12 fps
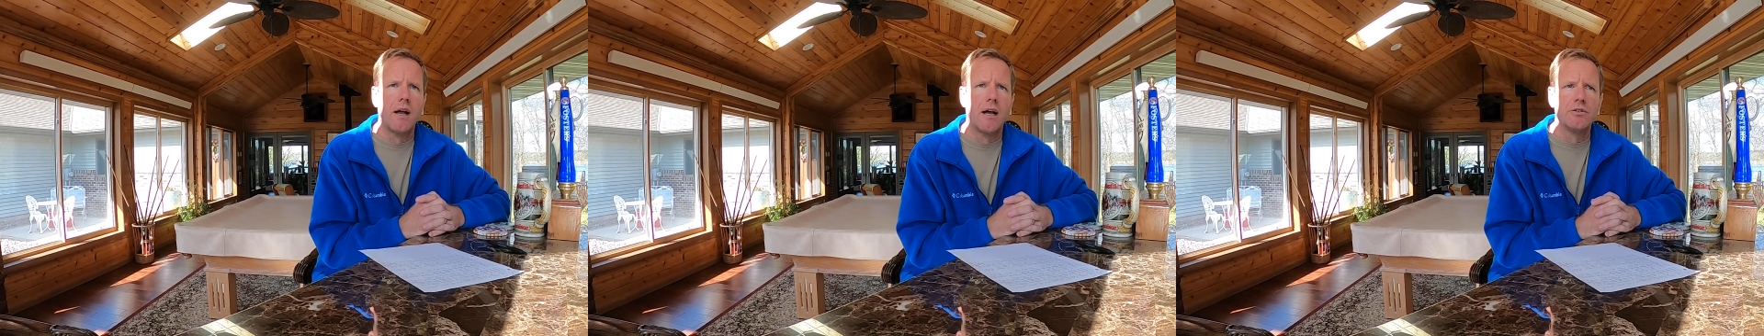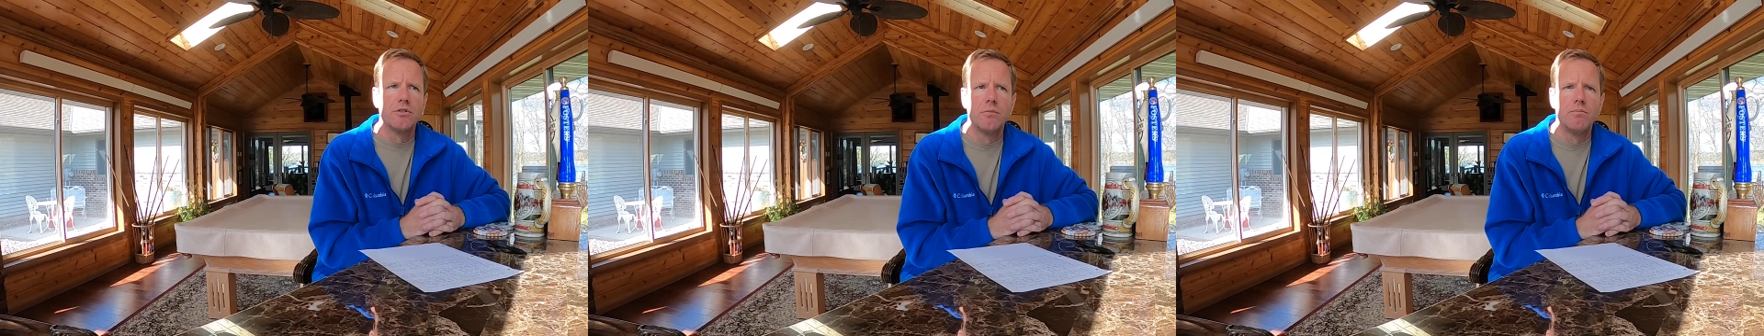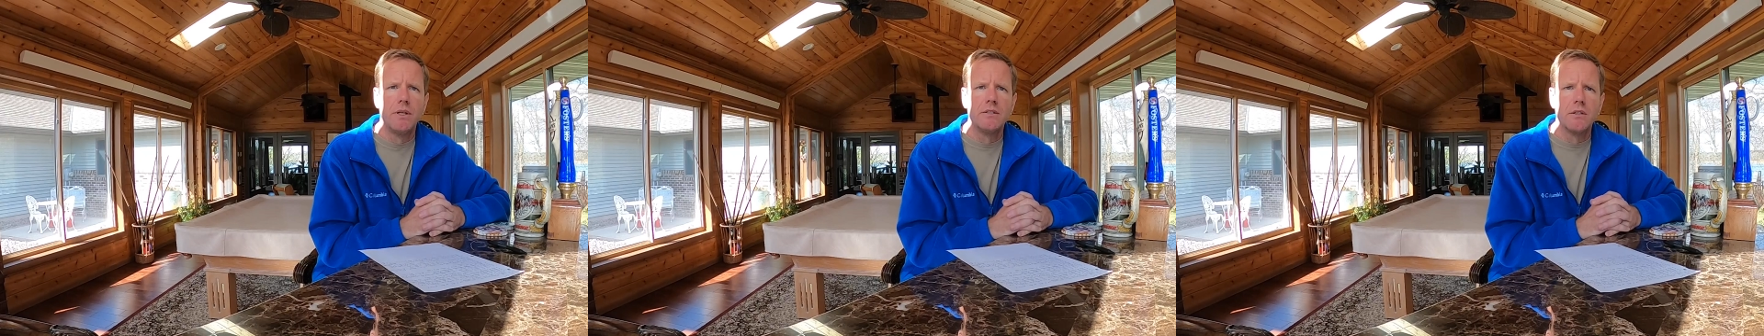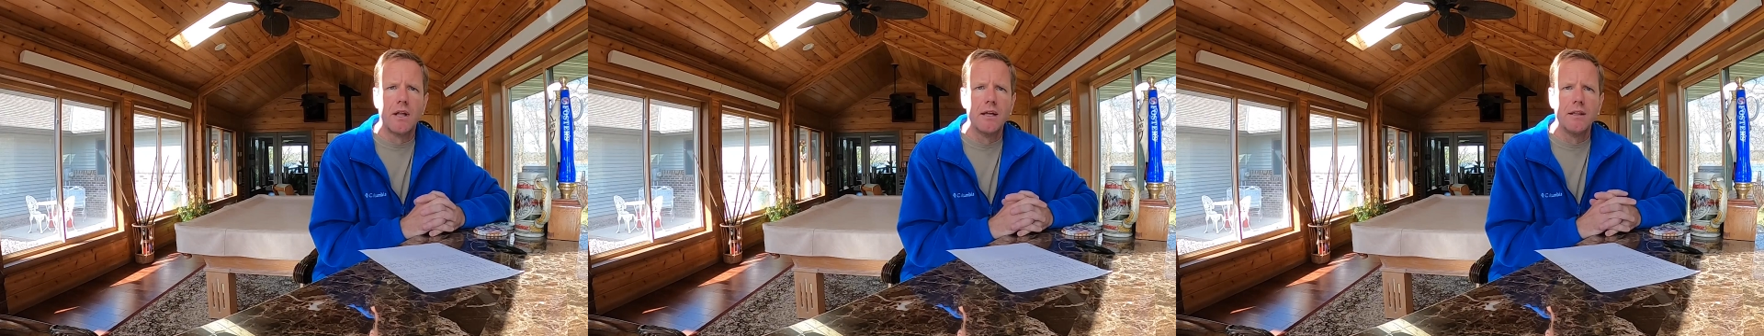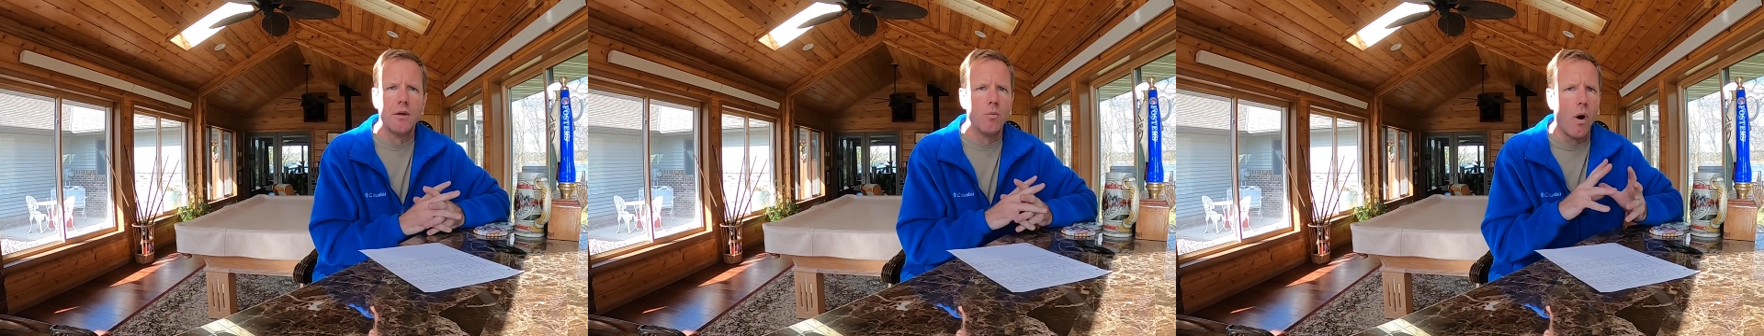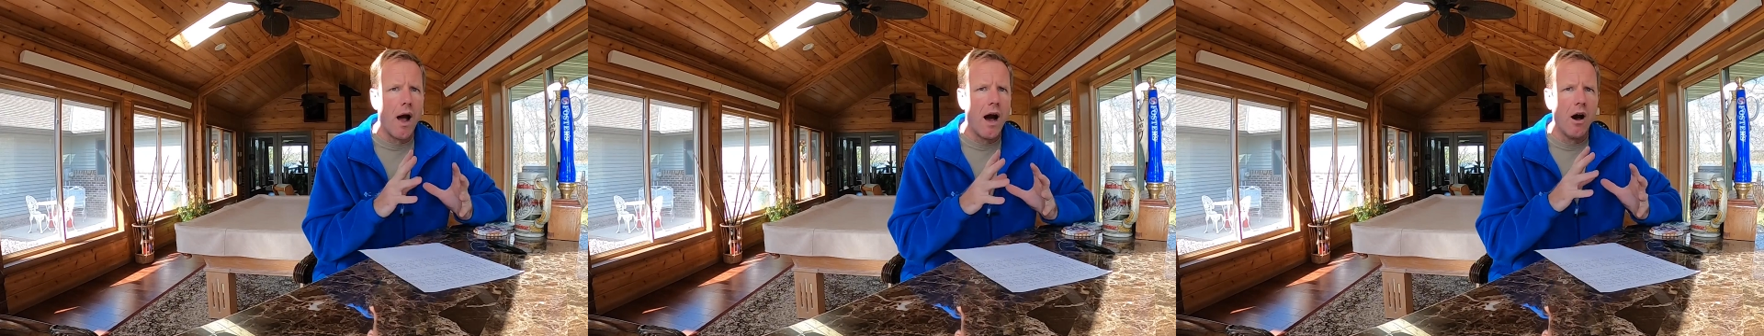I should be slightly
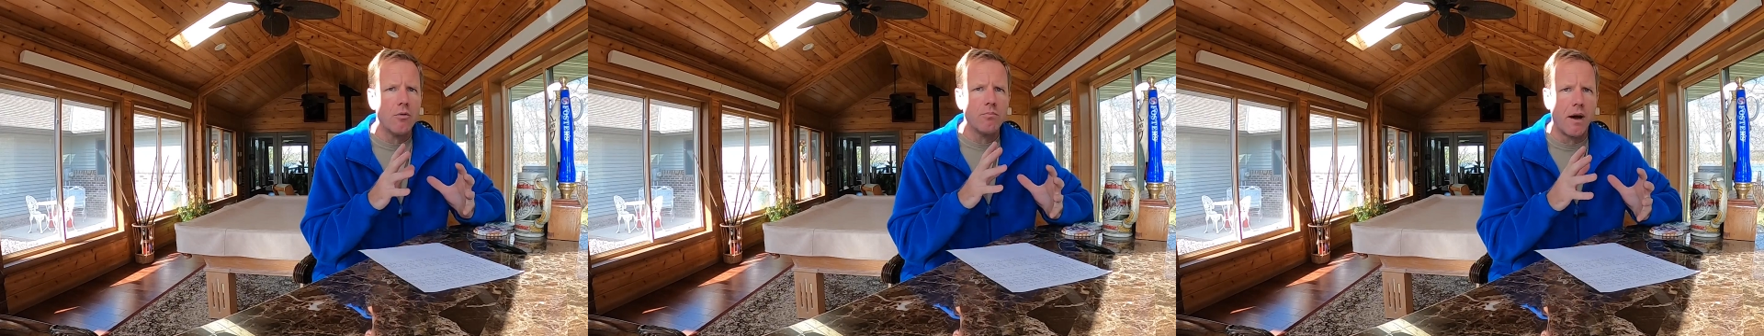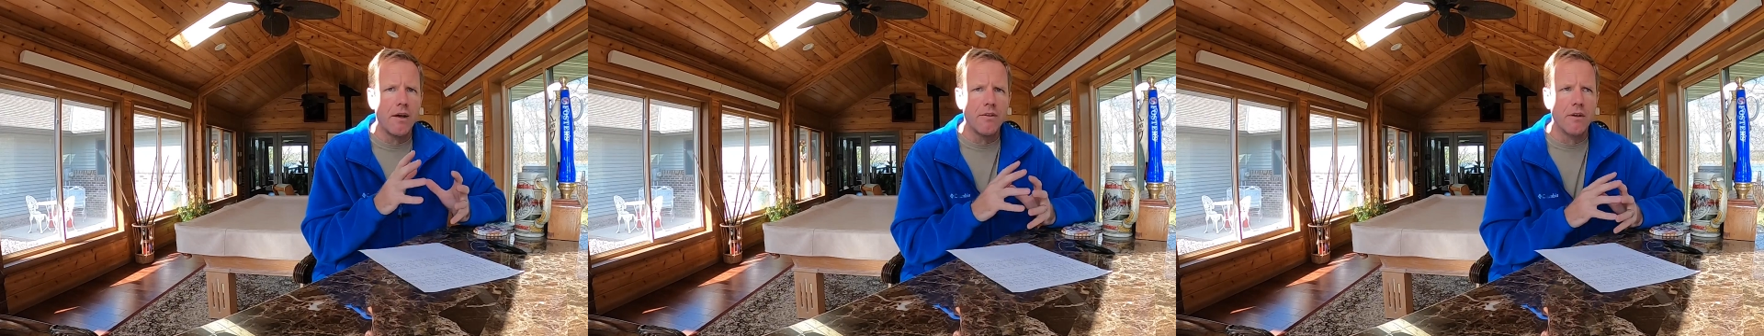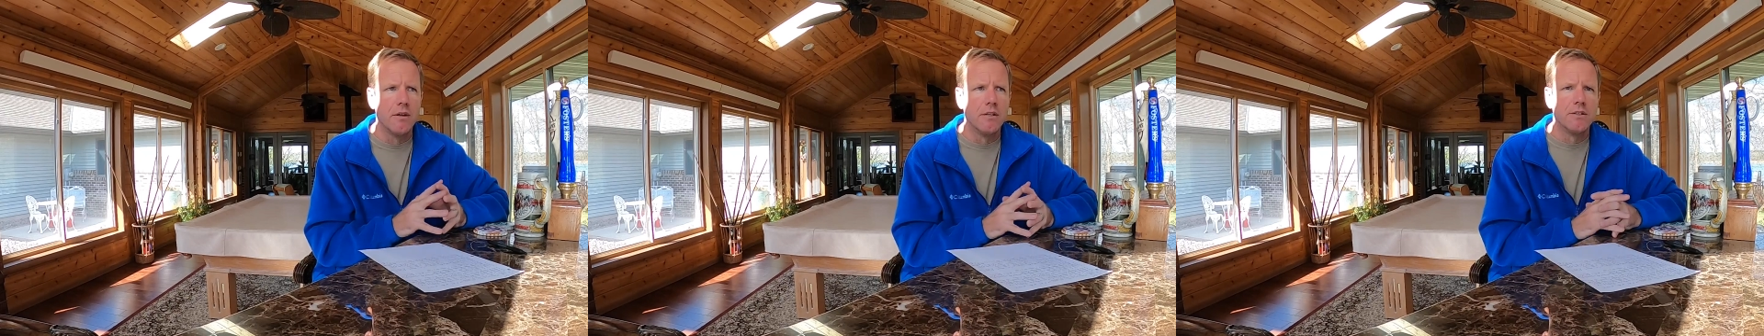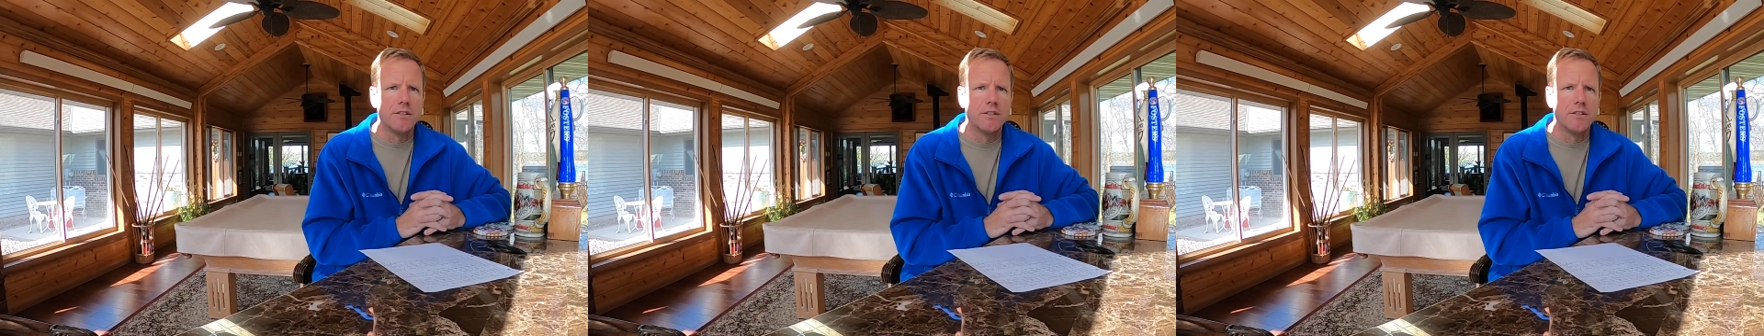wowed by the